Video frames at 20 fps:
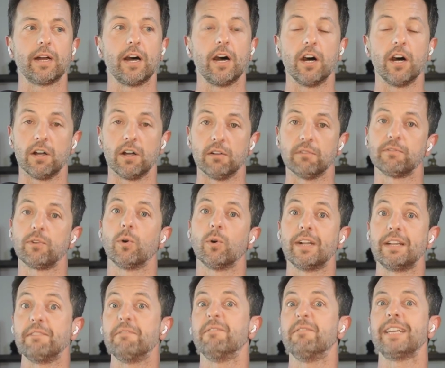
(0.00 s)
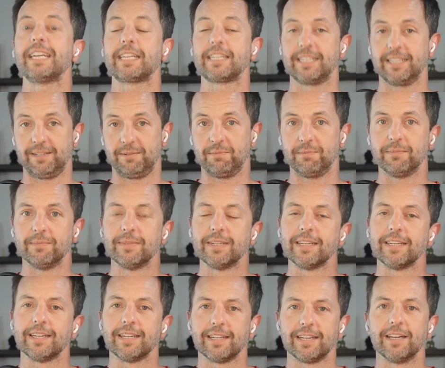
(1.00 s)
of or a victim
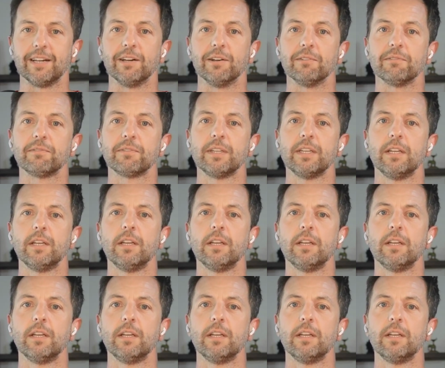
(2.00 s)
of